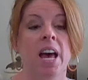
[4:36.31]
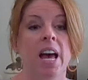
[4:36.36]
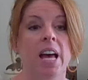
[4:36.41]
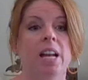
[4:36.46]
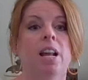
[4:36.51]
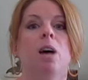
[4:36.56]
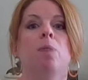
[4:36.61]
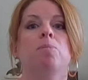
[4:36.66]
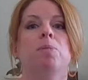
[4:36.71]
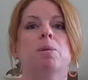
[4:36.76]
and
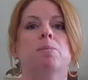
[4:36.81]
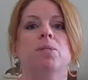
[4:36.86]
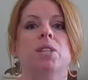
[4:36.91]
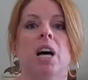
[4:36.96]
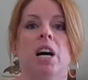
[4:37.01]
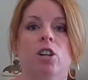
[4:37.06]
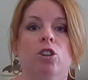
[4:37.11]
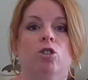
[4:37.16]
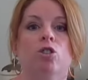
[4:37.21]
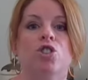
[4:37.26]
help them
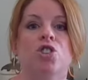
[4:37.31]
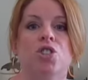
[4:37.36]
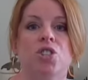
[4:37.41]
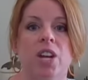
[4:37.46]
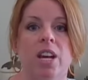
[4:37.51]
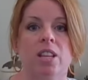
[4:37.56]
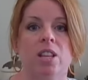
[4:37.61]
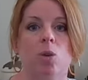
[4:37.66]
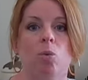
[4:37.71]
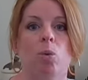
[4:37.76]
to
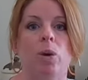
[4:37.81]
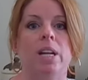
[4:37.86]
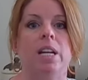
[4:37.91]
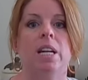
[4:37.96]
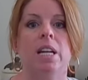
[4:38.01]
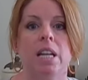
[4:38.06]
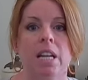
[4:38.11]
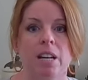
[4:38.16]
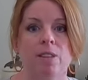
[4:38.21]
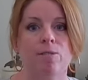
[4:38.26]
understand that
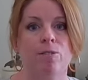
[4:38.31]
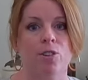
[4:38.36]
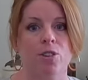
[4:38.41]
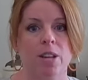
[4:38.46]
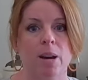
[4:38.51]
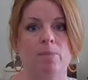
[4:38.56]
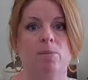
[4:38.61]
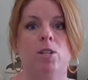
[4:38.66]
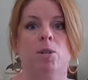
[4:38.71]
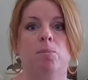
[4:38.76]
we need for
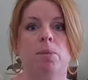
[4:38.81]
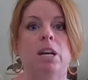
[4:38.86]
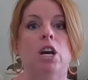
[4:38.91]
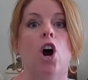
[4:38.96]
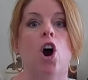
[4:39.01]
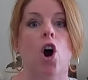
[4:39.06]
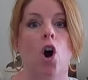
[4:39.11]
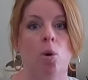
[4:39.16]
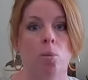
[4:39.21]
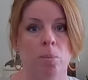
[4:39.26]
them to be
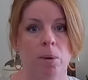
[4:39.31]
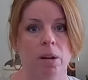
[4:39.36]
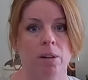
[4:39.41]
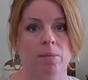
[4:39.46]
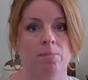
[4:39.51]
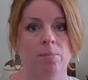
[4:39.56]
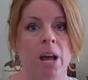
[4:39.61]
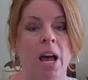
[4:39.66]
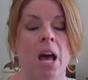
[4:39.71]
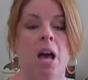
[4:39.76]
open,